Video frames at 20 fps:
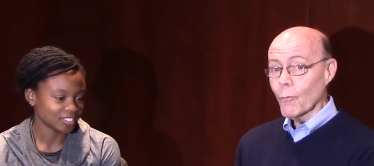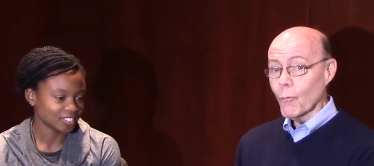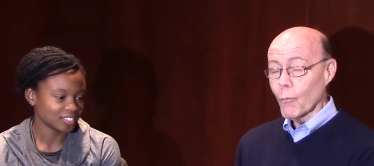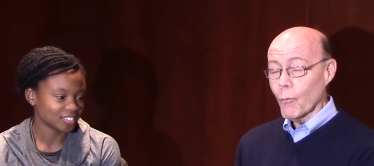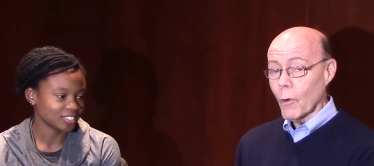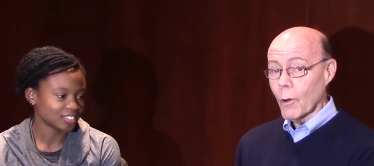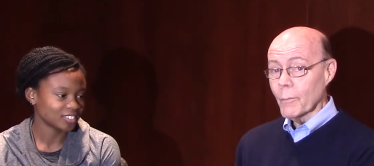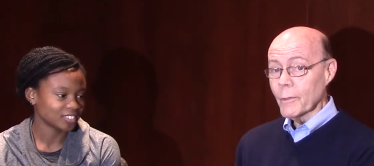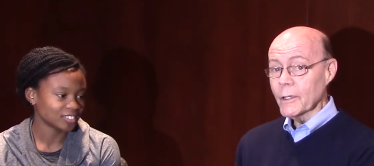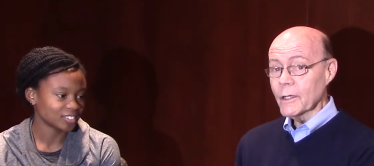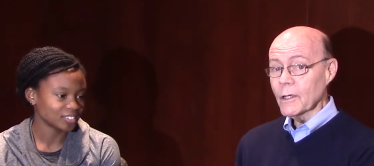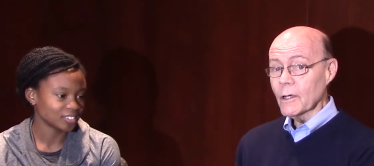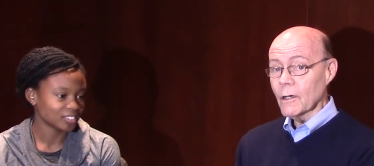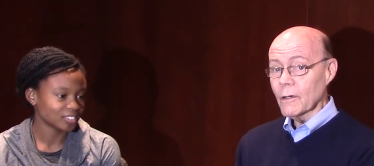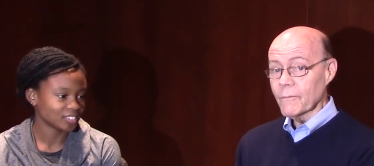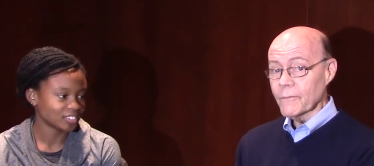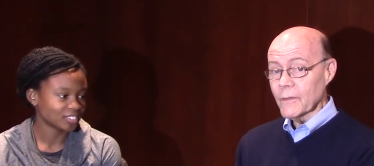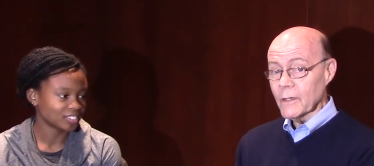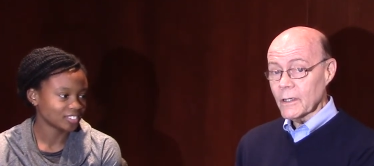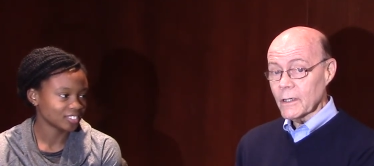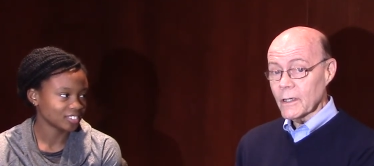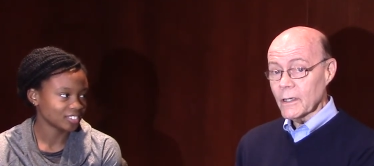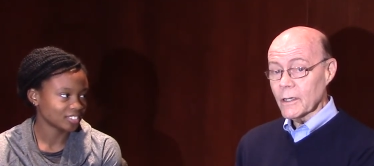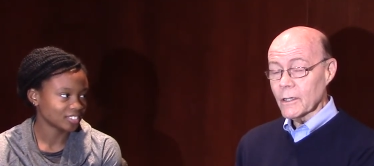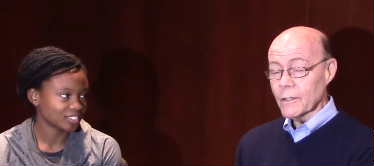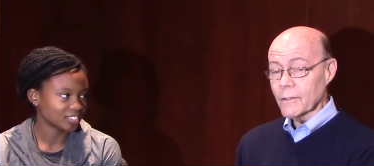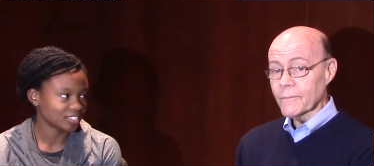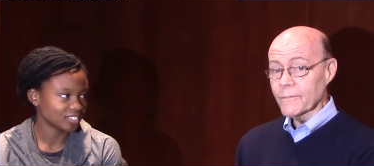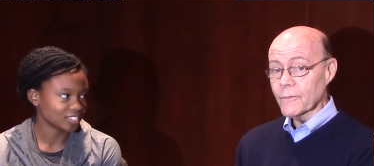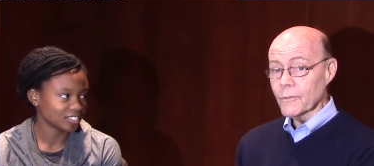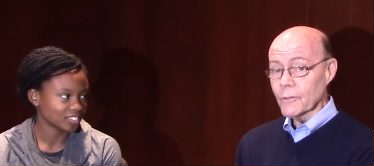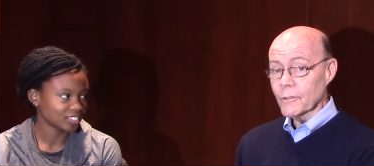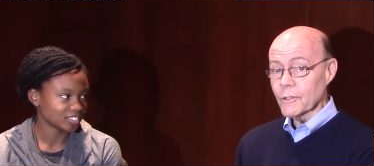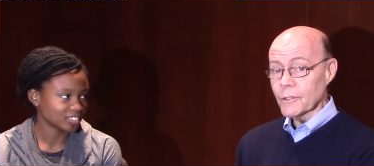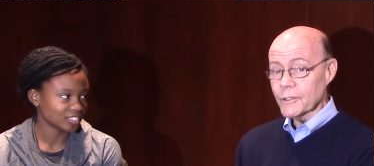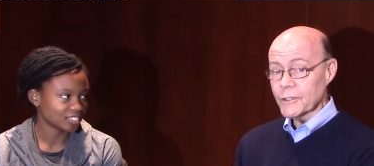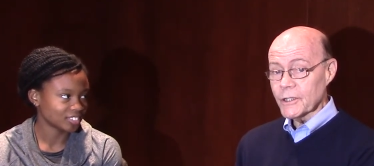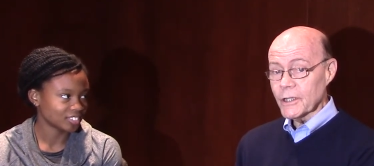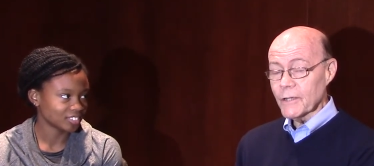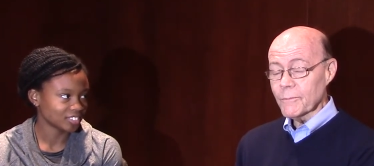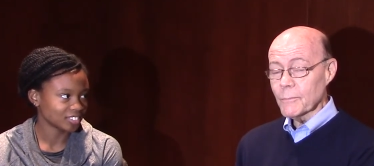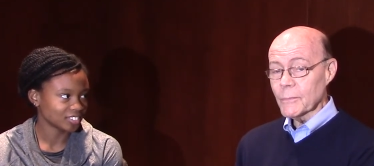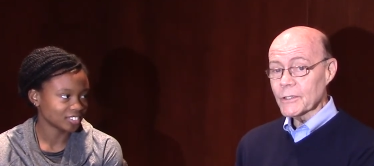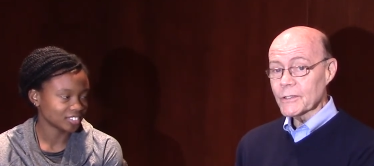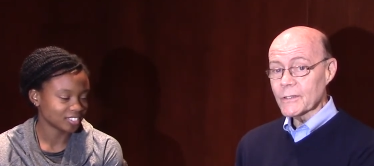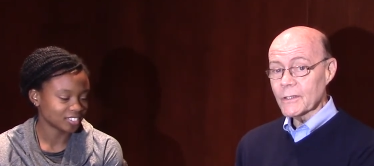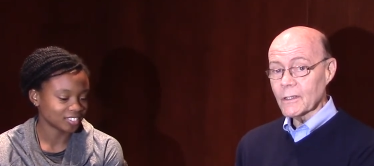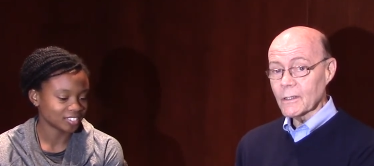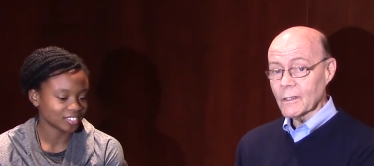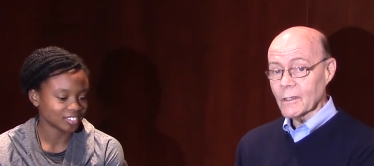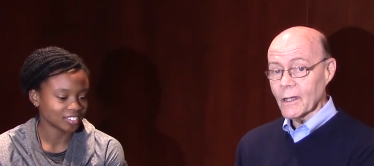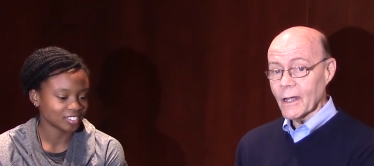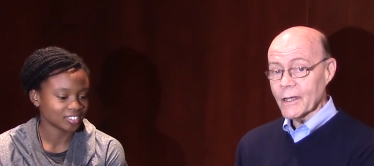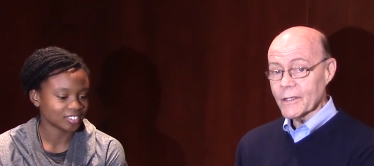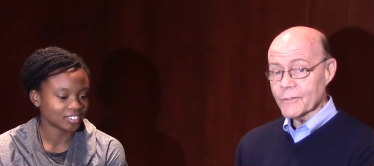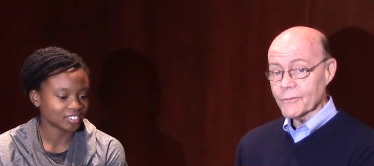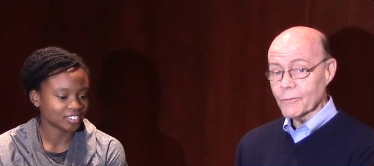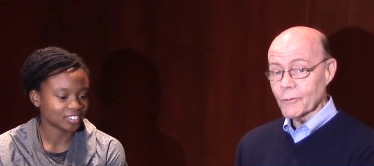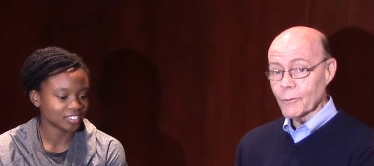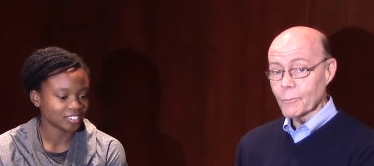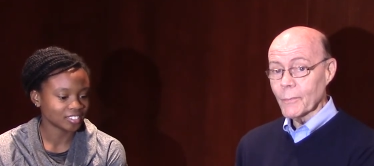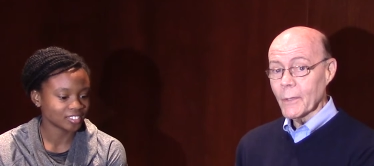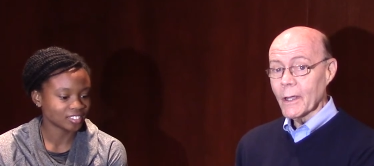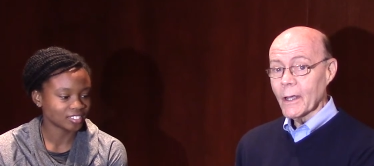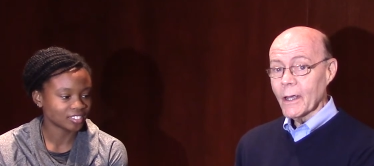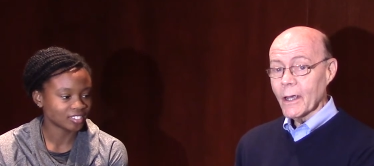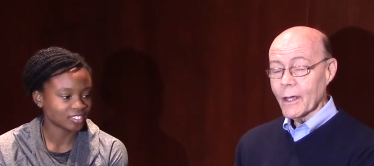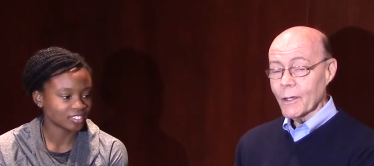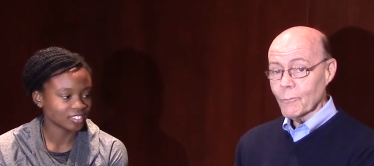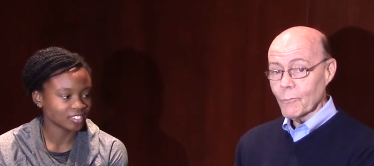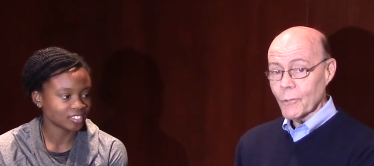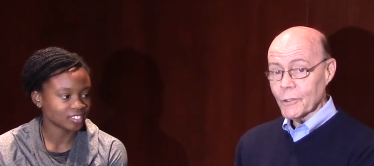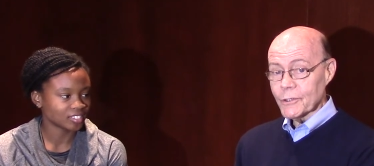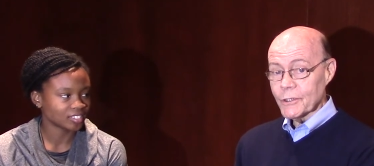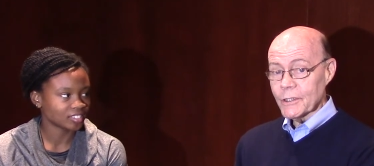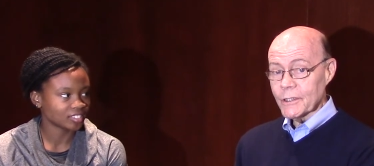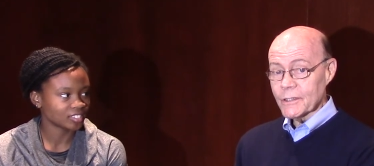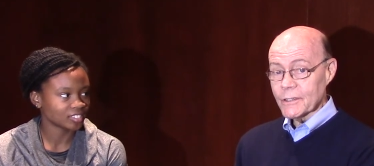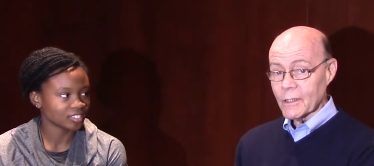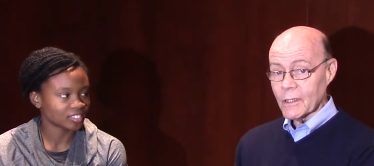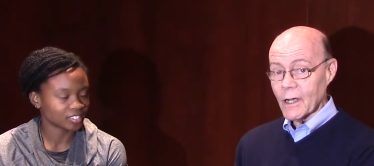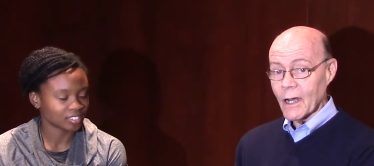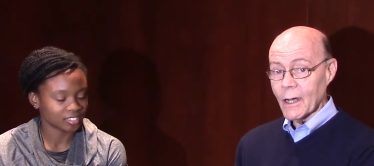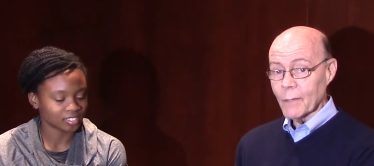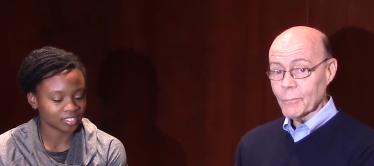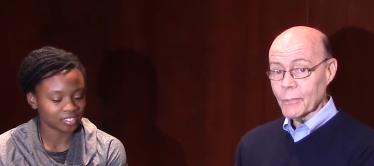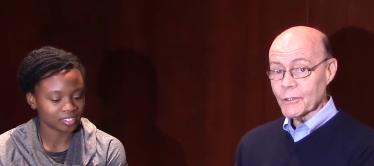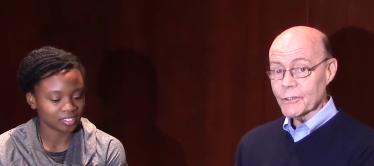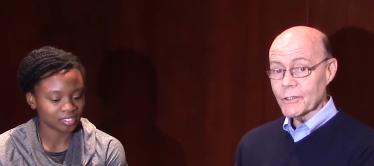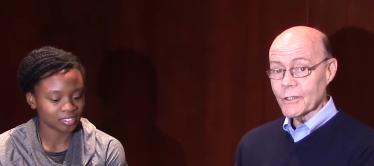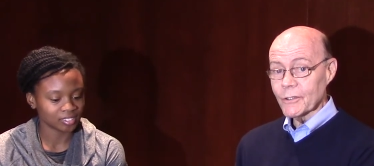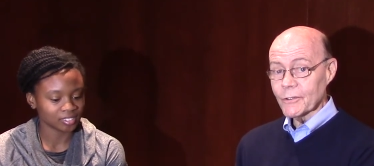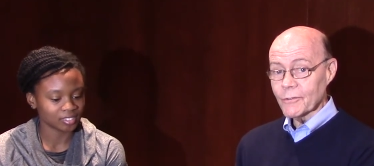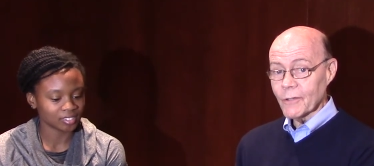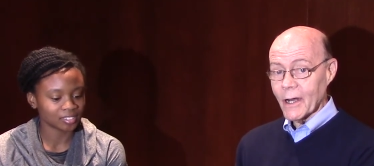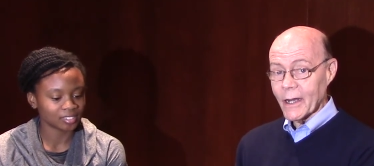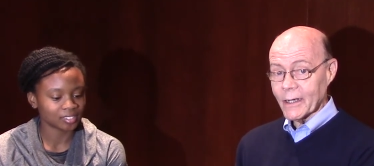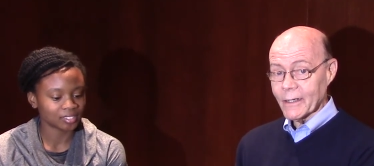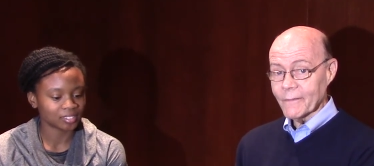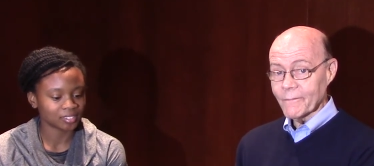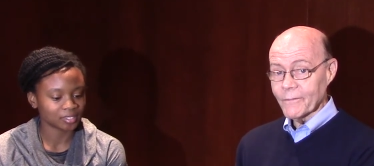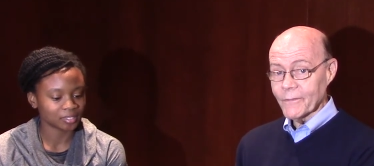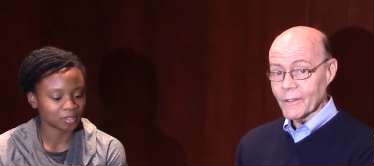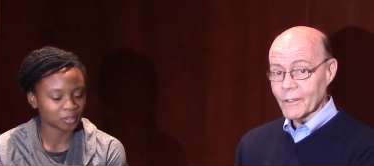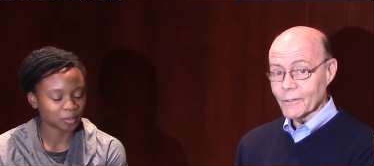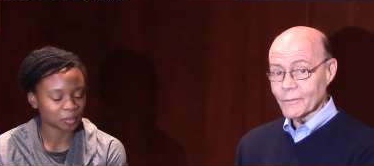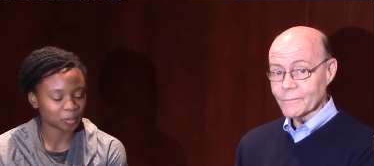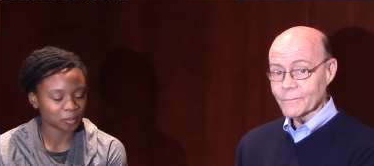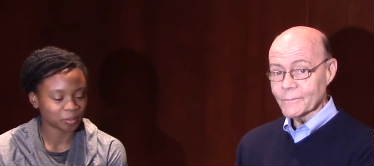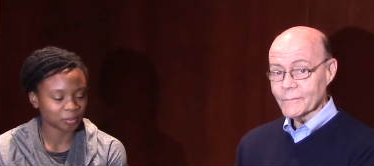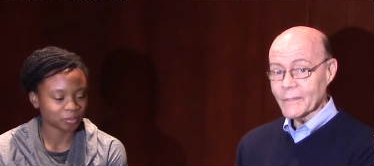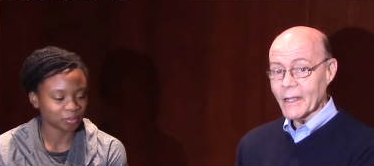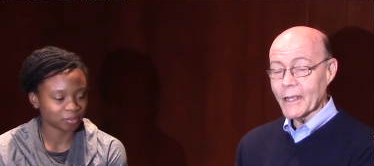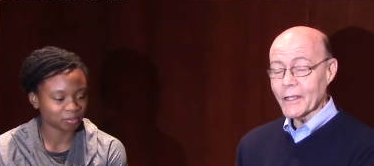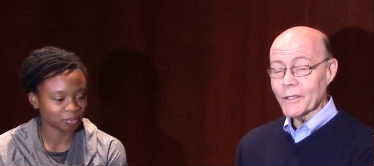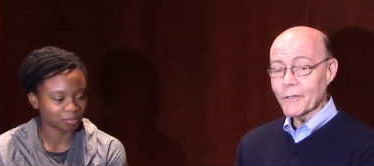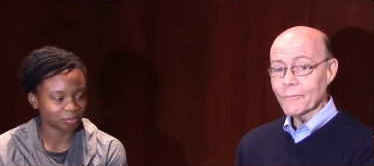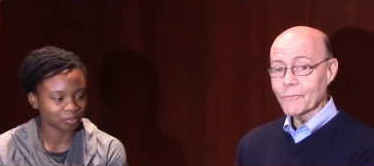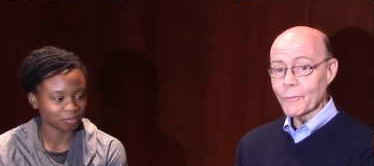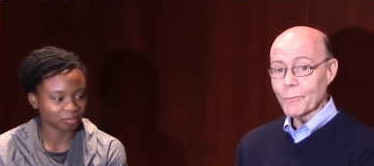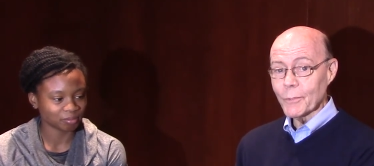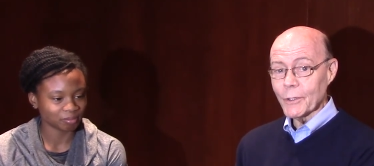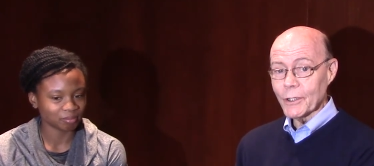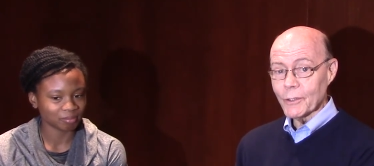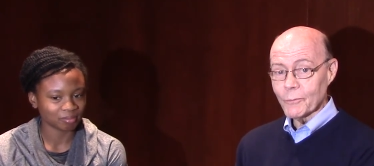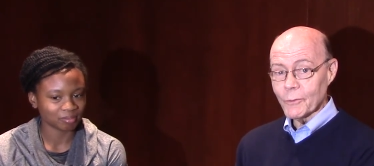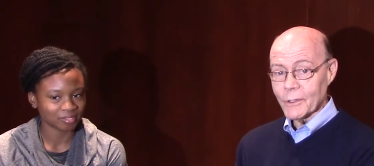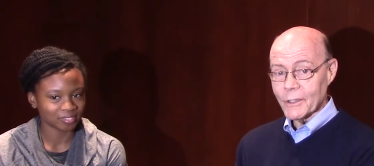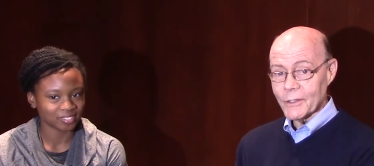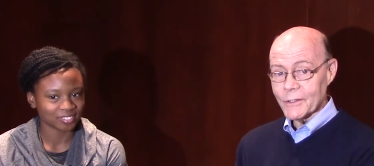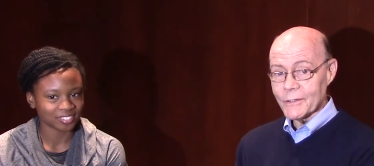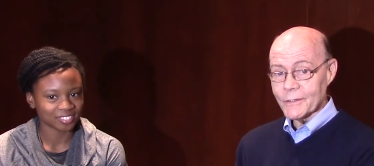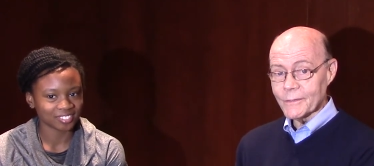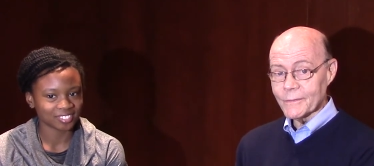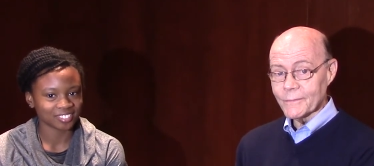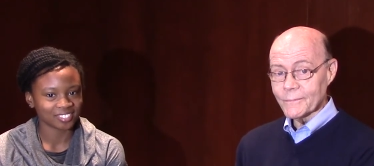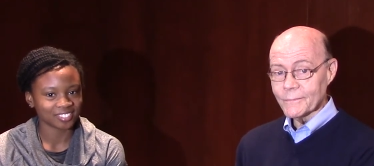Speaker 1: Woman of the Year for her achievements in the classroom and what she's accomplished in track and field. Thank you for being with us.